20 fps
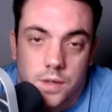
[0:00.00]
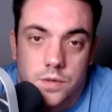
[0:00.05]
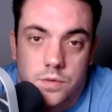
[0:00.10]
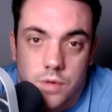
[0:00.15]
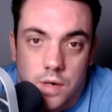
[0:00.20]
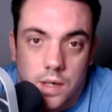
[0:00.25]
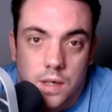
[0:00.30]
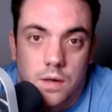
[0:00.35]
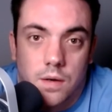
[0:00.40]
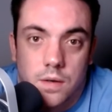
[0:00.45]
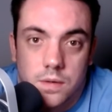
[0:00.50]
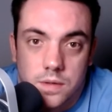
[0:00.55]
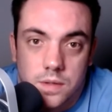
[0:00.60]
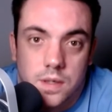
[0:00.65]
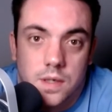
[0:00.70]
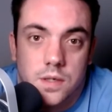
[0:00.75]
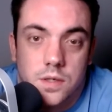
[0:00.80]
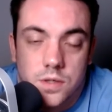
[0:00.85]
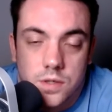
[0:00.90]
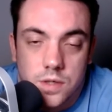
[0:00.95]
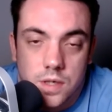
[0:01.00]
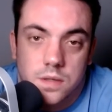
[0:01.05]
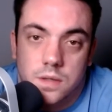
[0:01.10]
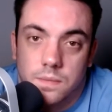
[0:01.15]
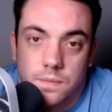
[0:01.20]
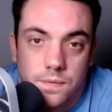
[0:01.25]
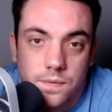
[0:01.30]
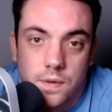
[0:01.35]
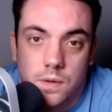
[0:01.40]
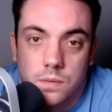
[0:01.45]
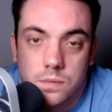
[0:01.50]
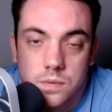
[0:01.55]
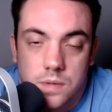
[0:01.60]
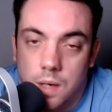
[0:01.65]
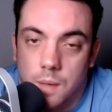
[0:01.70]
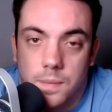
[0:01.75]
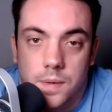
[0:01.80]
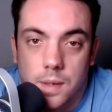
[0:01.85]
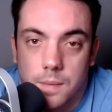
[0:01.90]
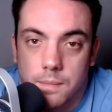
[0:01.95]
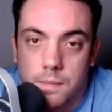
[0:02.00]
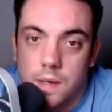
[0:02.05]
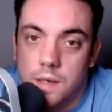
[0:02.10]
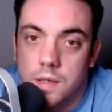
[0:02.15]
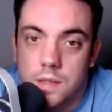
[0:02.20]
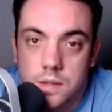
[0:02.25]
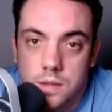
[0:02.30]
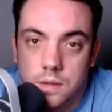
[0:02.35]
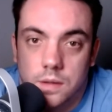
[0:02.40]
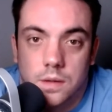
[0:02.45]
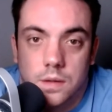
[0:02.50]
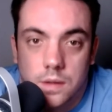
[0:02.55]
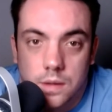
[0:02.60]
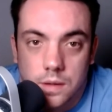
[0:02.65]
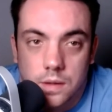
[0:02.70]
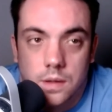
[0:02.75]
Trey Lance against Justin Fields, that would be amazing.